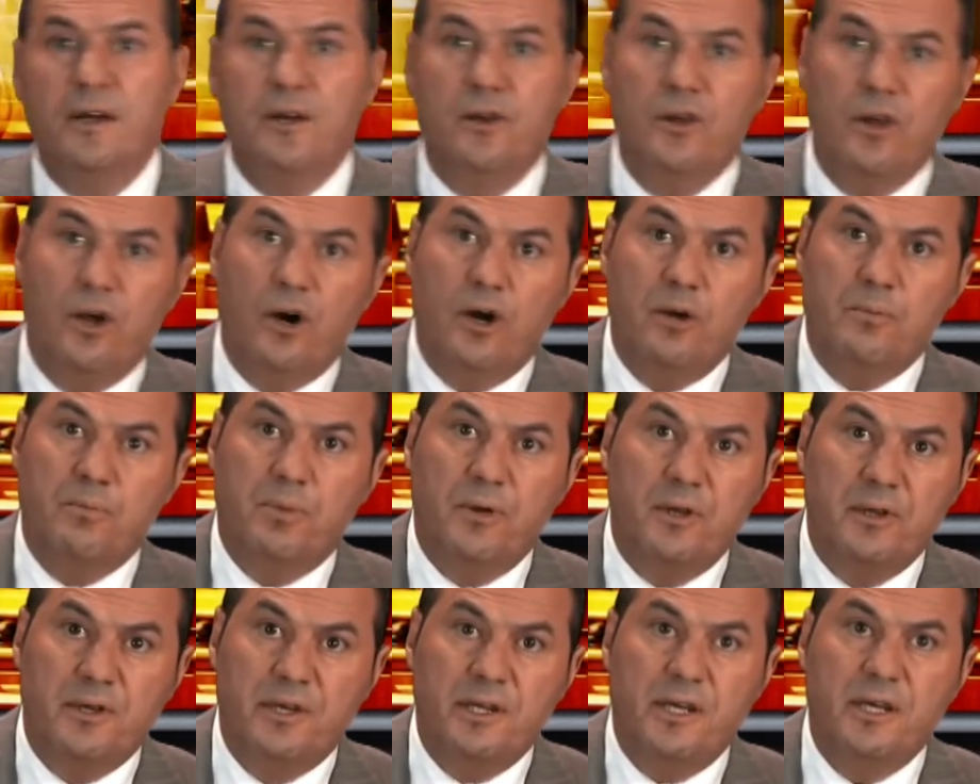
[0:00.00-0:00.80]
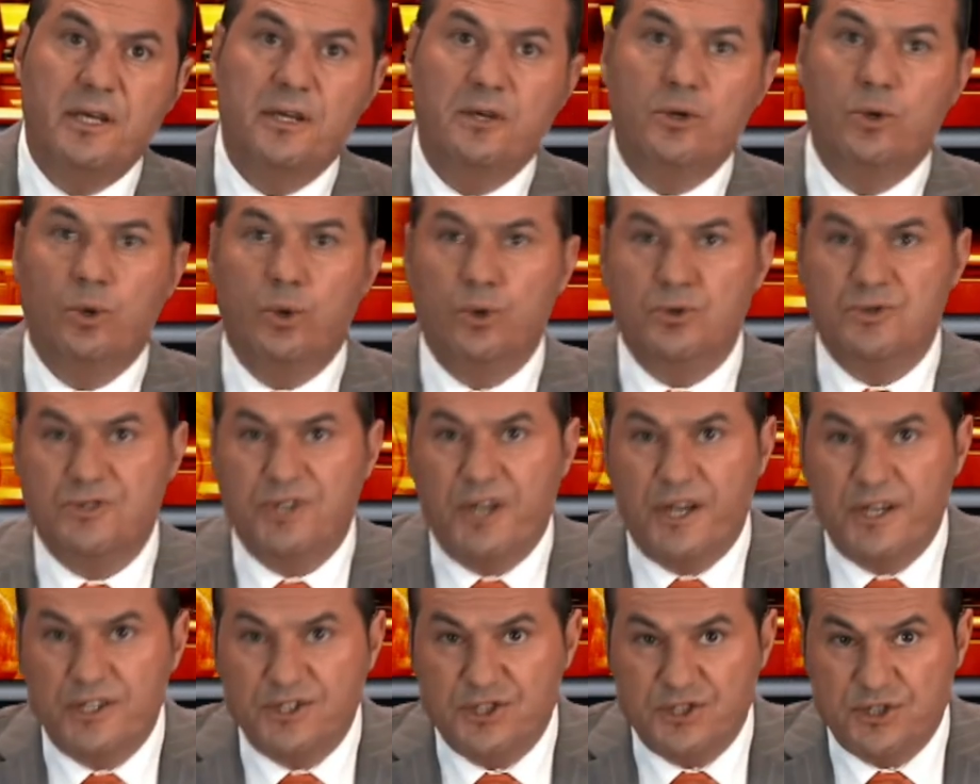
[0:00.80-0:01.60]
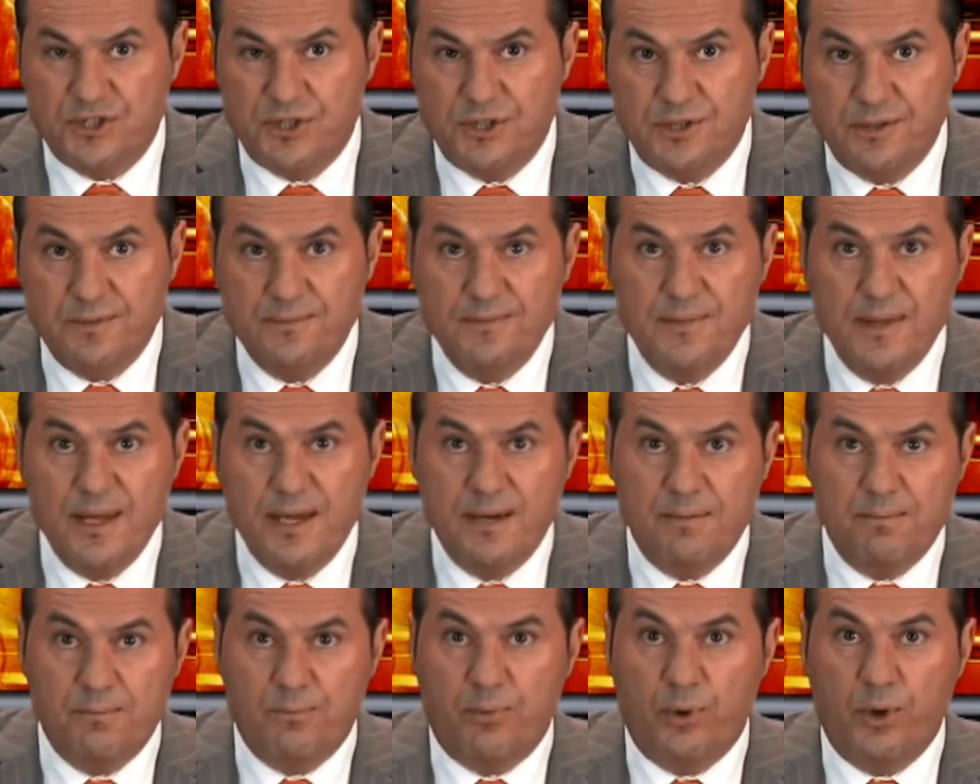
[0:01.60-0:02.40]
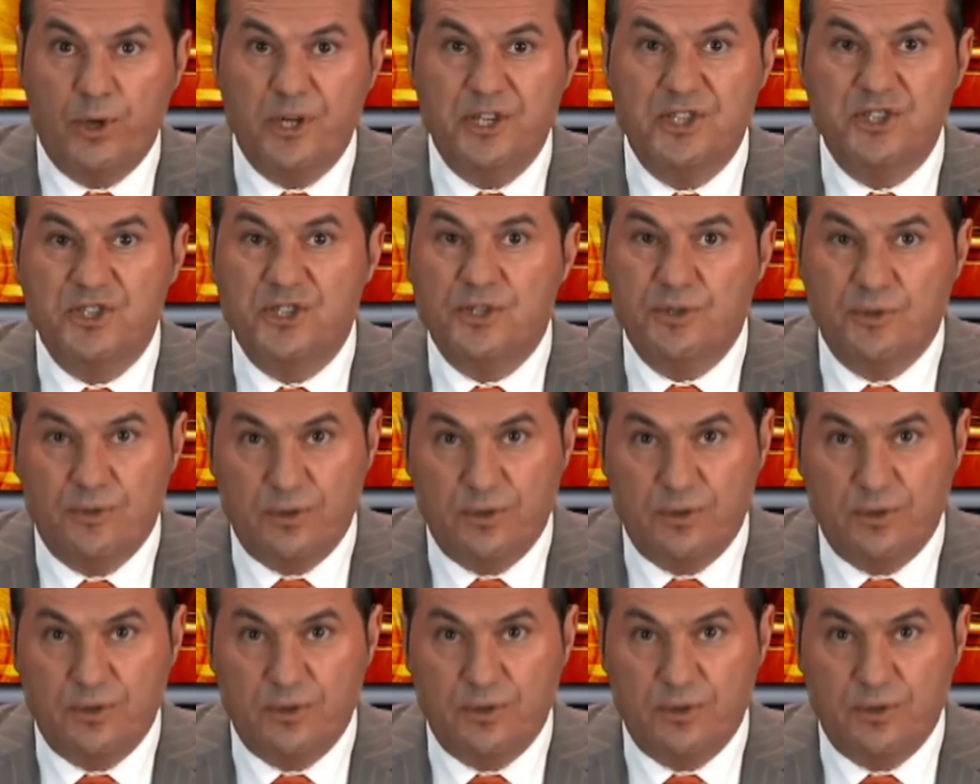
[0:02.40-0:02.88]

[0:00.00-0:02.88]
liability, causation, breach.